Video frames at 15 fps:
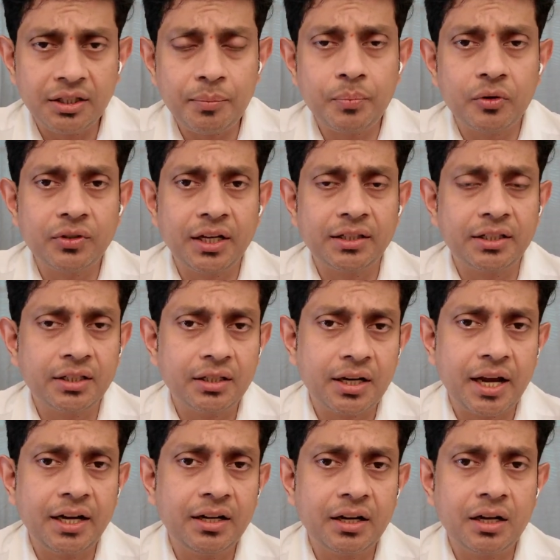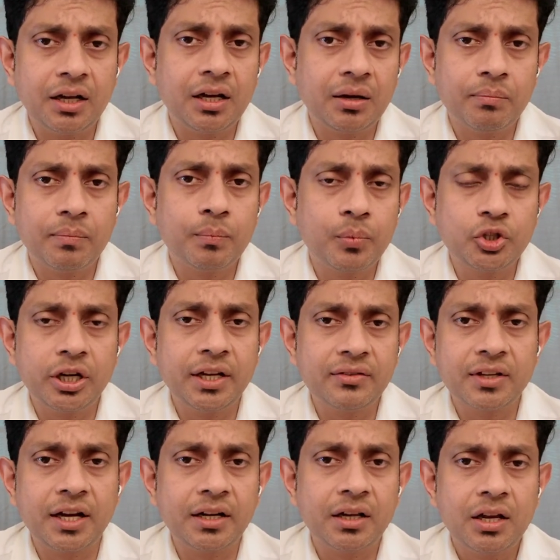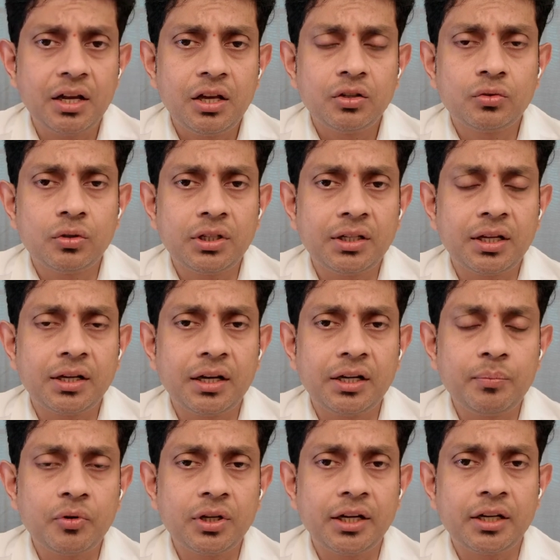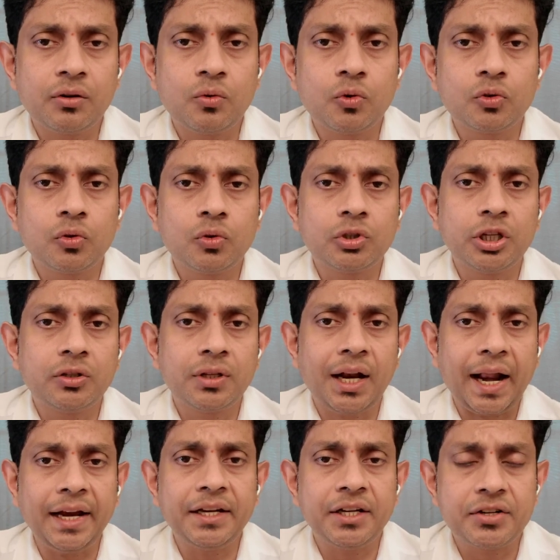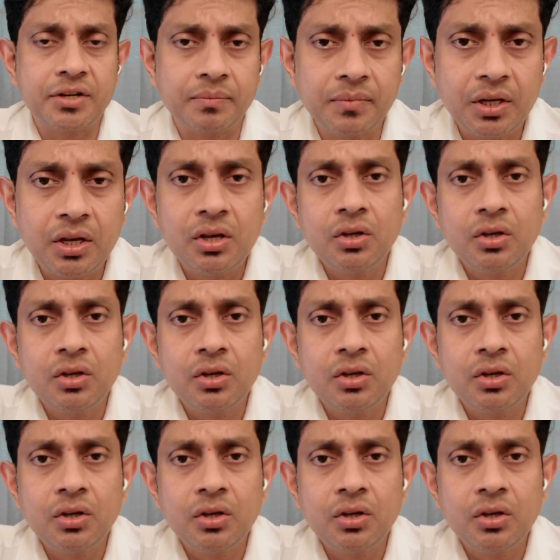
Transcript: tip of the catheter and push it inside so that the tip of the catheter goes into the right atrium.